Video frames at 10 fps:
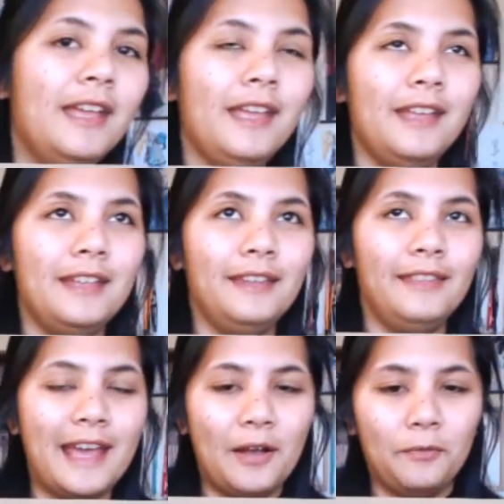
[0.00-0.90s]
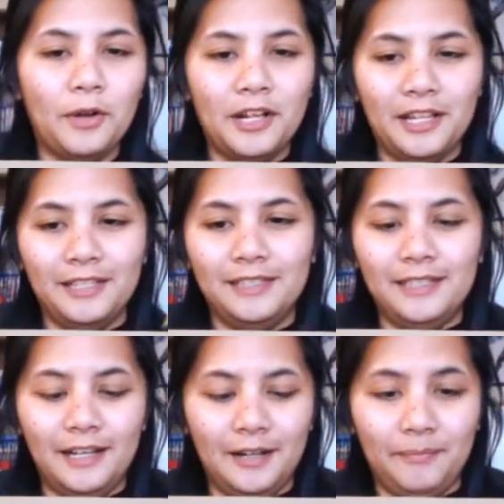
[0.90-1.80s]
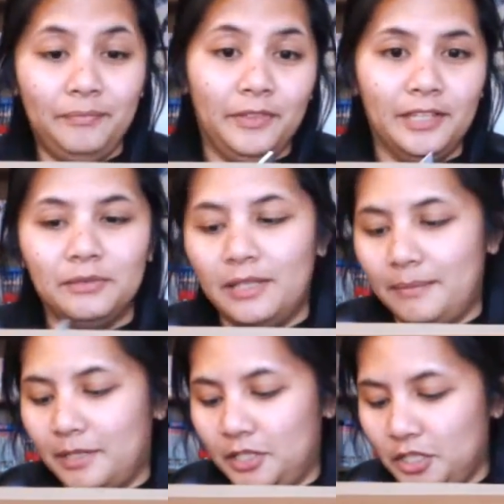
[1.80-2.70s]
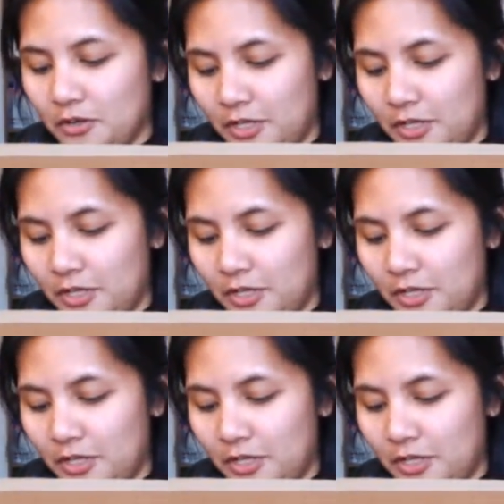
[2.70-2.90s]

and that was um, this one that I'm going to show